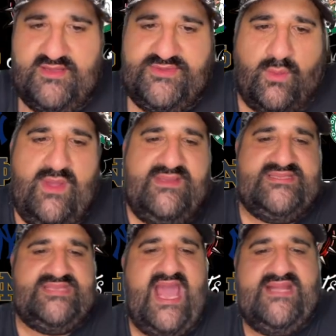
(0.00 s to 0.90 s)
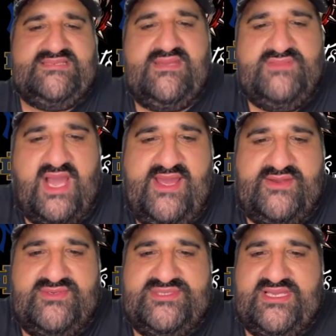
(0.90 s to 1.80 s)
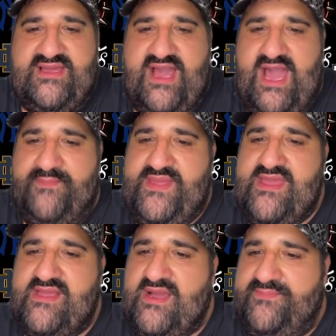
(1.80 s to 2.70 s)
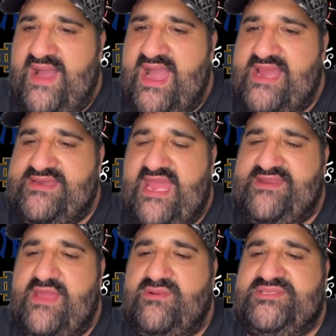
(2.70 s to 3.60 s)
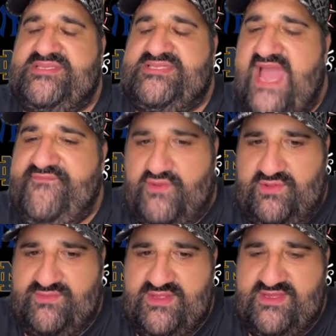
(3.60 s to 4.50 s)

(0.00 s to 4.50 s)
the Women's Tag Team titles are being combined, and there were several